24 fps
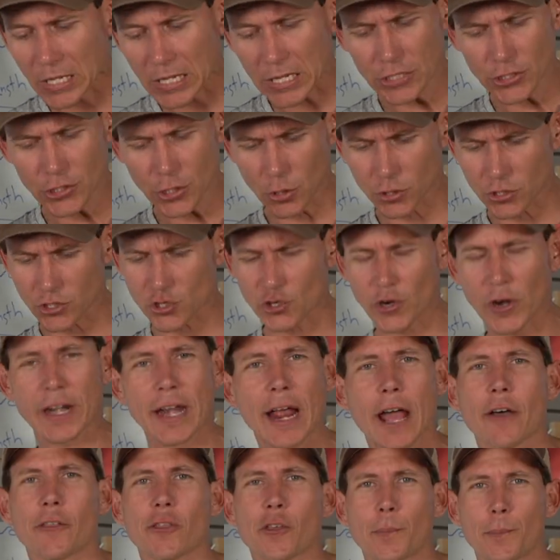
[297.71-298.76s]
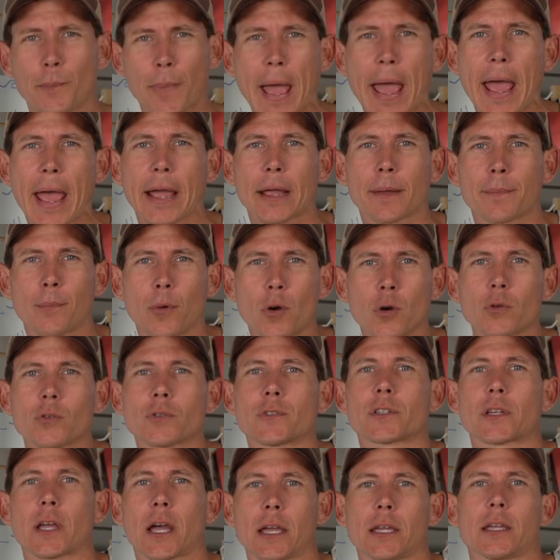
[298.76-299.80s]
So straight out of the bag,
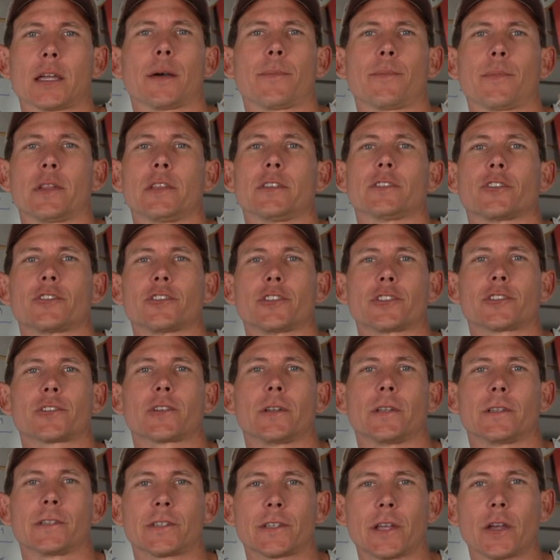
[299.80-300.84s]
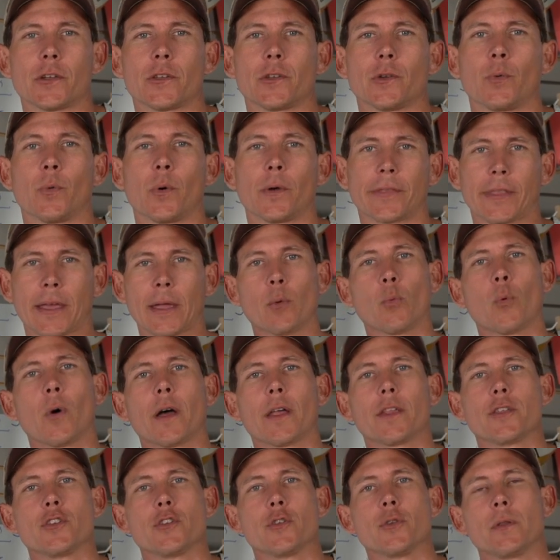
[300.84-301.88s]
most kite companies are just going to sell you what they want
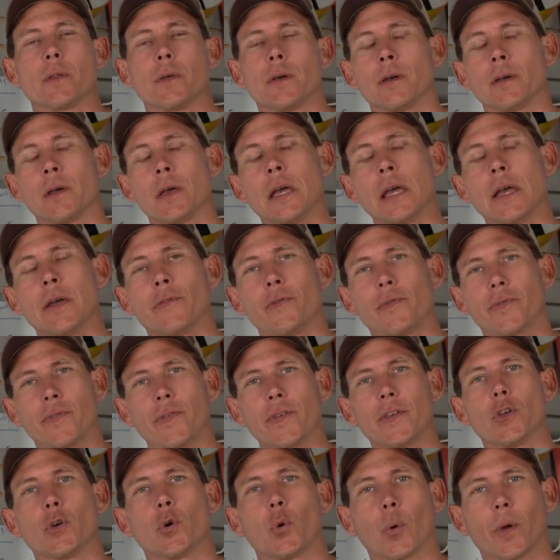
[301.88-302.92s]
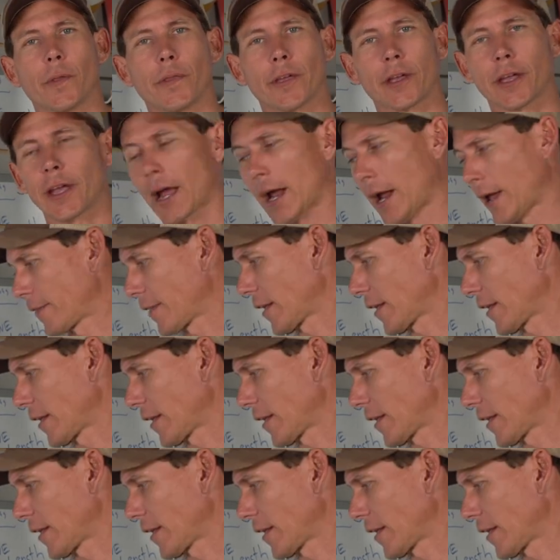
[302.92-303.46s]
you to feel in the kite.